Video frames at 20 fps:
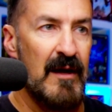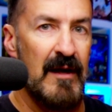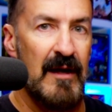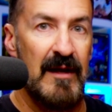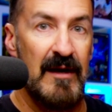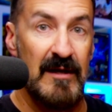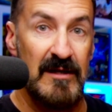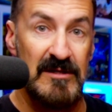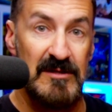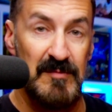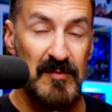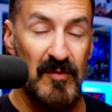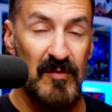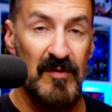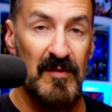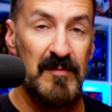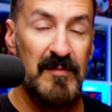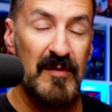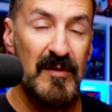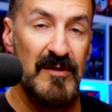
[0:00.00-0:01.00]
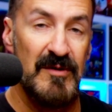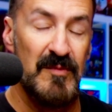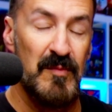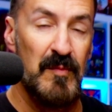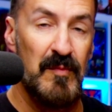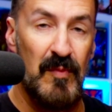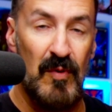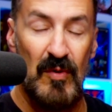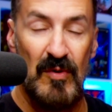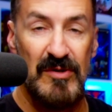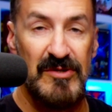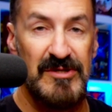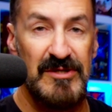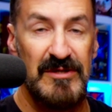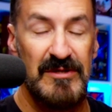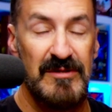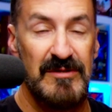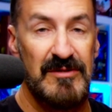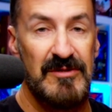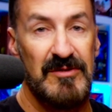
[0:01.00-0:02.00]
an explore
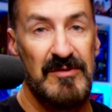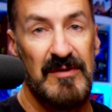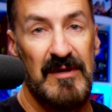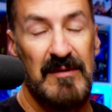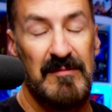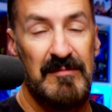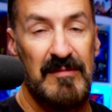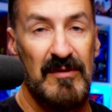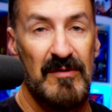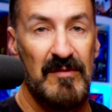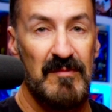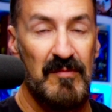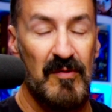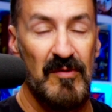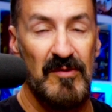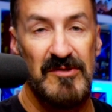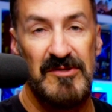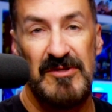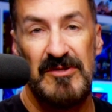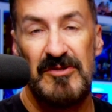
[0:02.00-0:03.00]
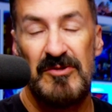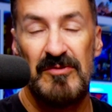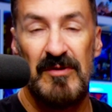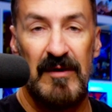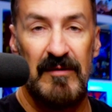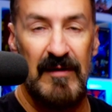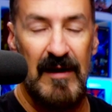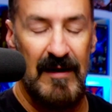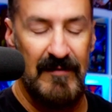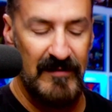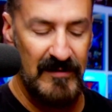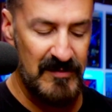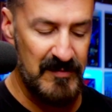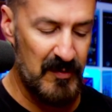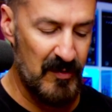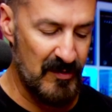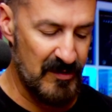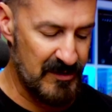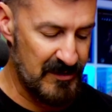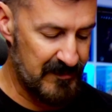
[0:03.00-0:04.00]
portion to a build portion to a ravage
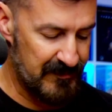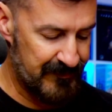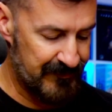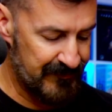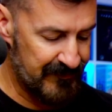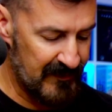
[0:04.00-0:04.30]
portion.